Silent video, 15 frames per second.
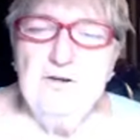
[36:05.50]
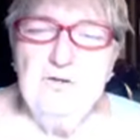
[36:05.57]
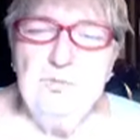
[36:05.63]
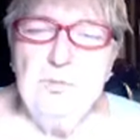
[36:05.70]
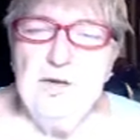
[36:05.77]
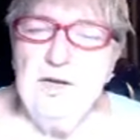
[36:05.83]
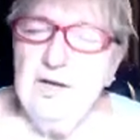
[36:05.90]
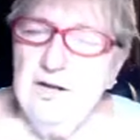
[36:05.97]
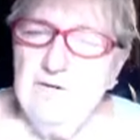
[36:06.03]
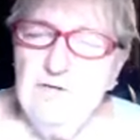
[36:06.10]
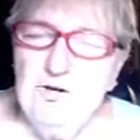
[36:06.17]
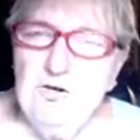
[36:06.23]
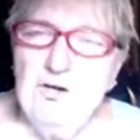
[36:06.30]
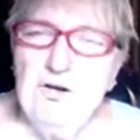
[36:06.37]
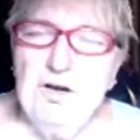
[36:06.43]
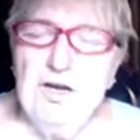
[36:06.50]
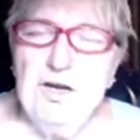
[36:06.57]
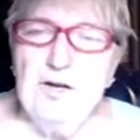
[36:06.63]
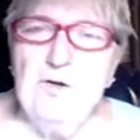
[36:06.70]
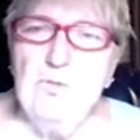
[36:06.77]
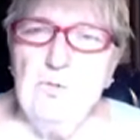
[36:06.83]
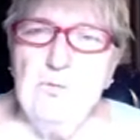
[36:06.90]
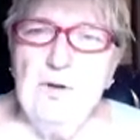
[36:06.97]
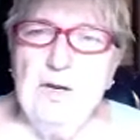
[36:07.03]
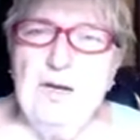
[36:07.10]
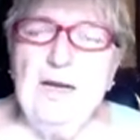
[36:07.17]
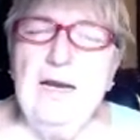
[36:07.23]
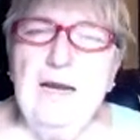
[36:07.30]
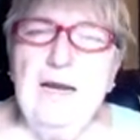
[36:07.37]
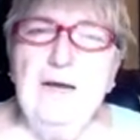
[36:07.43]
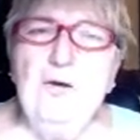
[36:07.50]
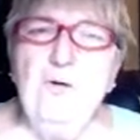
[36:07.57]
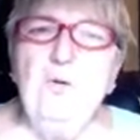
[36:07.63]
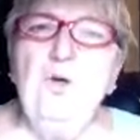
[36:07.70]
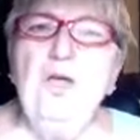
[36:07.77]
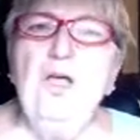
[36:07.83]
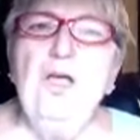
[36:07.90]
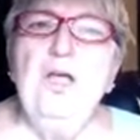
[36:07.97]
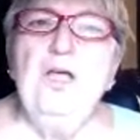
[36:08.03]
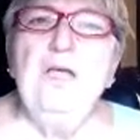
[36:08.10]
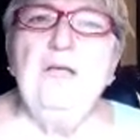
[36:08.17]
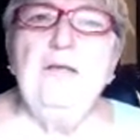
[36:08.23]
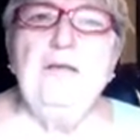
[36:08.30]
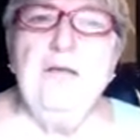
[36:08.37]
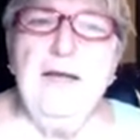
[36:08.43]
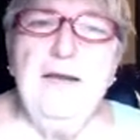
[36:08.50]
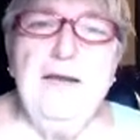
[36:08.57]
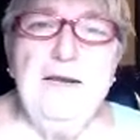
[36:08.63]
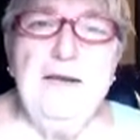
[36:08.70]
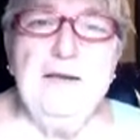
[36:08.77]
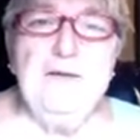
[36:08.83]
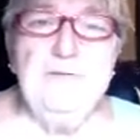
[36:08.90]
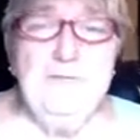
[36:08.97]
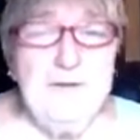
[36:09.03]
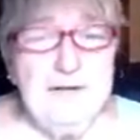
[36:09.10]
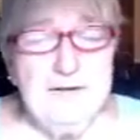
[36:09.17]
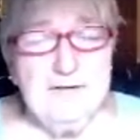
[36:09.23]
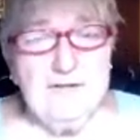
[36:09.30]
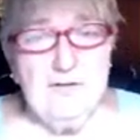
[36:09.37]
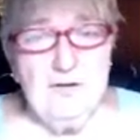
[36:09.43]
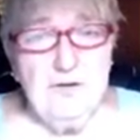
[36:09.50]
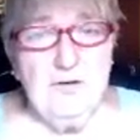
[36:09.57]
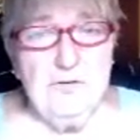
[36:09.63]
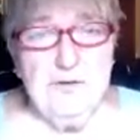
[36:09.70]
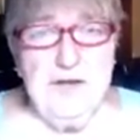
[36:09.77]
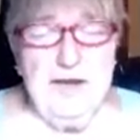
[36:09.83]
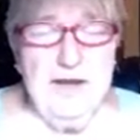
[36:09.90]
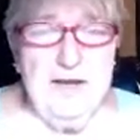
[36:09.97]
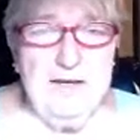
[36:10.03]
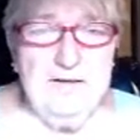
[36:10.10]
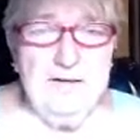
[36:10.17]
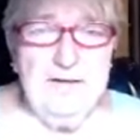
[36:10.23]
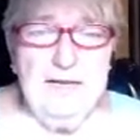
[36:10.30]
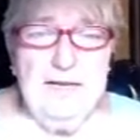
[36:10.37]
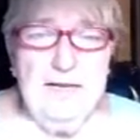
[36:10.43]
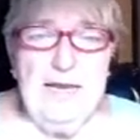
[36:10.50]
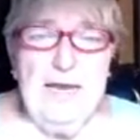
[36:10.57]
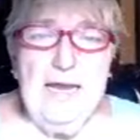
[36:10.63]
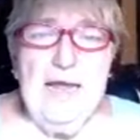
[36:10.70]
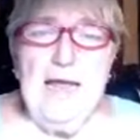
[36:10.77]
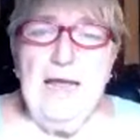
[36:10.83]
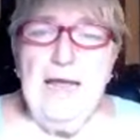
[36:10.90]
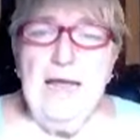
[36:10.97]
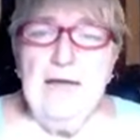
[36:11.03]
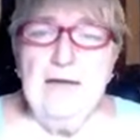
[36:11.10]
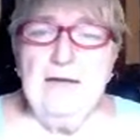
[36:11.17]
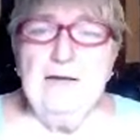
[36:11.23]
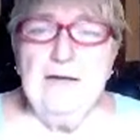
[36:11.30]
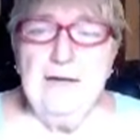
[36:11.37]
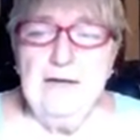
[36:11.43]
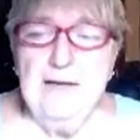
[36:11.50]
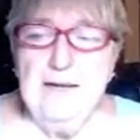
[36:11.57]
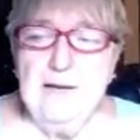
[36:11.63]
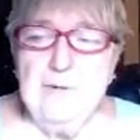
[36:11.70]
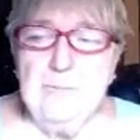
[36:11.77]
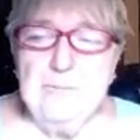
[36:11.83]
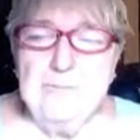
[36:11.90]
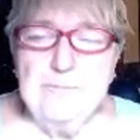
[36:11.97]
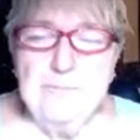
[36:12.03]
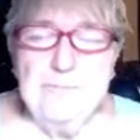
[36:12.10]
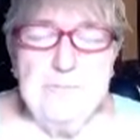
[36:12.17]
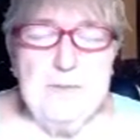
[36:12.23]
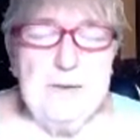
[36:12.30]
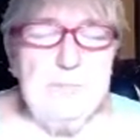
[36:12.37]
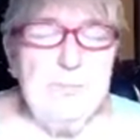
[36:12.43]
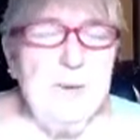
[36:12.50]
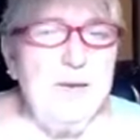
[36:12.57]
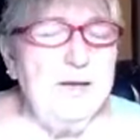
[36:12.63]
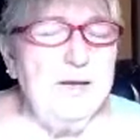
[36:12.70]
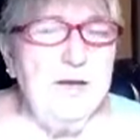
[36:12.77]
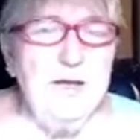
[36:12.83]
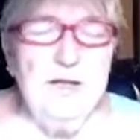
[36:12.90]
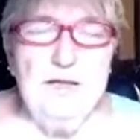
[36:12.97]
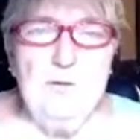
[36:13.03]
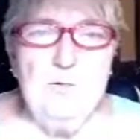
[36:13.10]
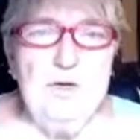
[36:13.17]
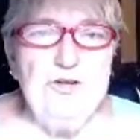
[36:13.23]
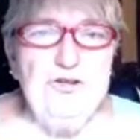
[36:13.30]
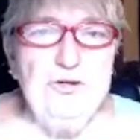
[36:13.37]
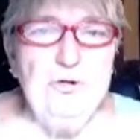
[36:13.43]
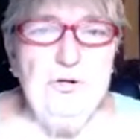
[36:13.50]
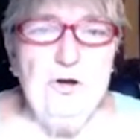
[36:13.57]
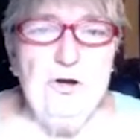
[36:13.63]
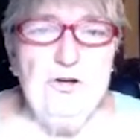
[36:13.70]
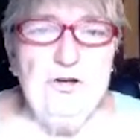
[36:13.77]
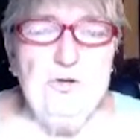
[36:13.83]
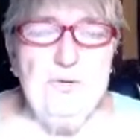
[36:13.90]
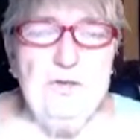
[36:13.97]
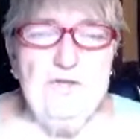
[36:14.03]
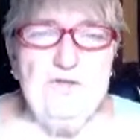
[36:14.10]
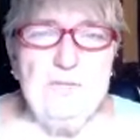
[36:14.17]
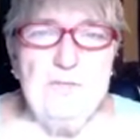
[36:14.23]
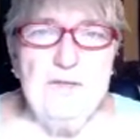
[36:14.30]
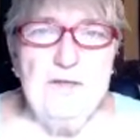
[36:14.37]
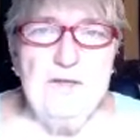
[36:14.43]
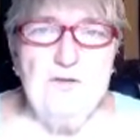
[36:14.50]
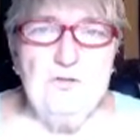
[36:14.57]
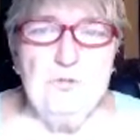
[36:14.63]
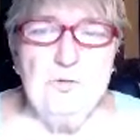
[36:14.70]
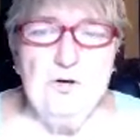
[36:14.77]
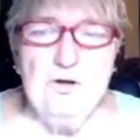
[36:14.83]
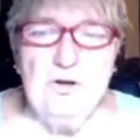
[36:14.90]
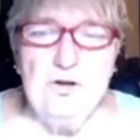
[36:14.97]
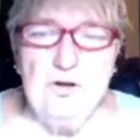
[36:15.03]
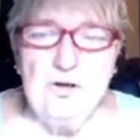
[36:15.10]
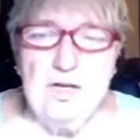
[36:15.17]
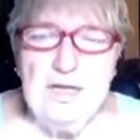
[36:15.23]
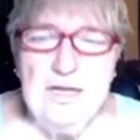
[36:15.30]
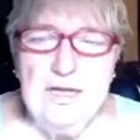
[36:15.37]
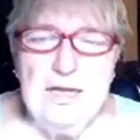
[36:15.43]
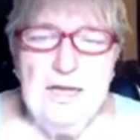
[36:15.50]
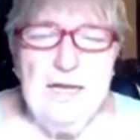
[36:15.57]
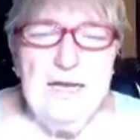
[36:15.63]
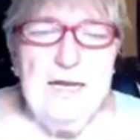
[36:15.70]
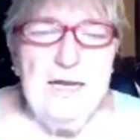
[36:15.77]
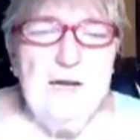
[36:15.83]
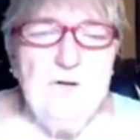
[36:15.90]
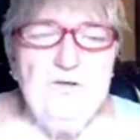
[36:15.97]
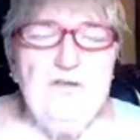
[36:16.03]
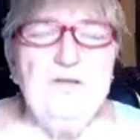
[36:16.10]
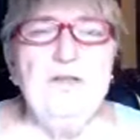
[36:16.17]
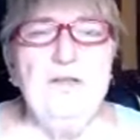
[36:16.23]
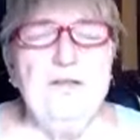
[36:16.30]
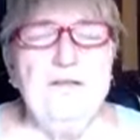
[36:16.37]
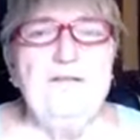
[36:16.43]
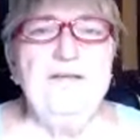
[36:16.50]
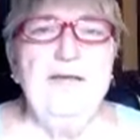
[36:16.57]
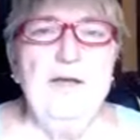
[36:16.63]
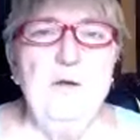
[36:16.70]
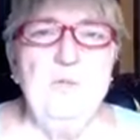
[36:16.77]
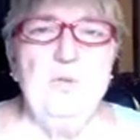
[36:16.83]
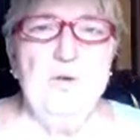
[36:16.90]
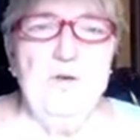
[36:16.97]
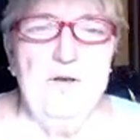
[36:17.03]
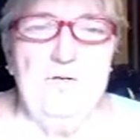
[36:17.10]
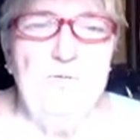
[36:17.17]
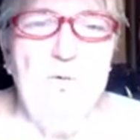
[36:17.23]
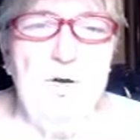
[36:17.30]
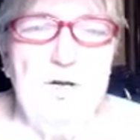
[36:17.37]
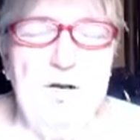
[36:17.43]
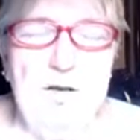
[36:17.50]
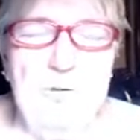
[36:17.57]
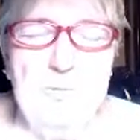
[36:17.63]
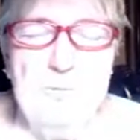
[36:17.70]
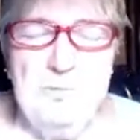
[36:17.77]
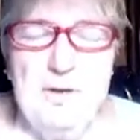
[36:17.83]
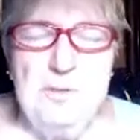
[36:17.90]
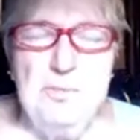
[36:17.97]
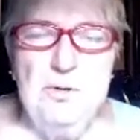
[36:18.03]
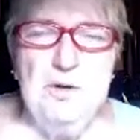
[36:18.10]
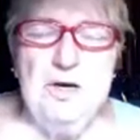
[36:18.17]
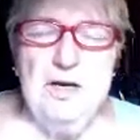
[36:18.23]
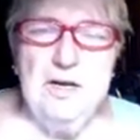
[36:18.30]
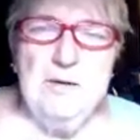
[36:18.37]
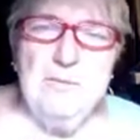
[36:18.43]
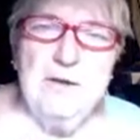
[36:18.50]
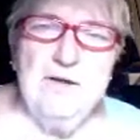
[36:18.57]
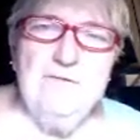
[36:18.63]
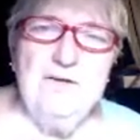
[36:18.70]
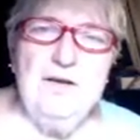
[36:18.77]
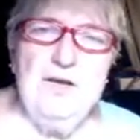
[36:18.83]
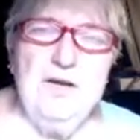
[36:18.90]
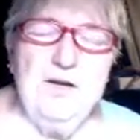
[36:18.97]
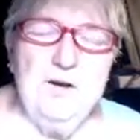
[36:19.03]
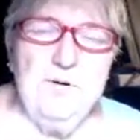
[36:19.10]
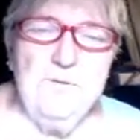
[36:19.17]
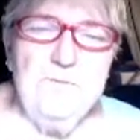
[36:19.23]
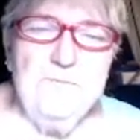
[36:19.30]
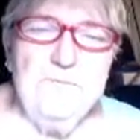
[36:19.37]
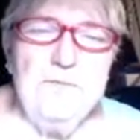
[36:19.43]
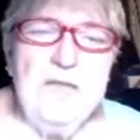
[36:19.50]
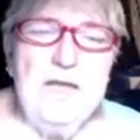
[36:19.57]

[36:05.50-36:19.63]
fish behavior and how lighting affects all that. And by golly, we sure are doing some things wrong. Here's a little sample of what I'll be putting in my video.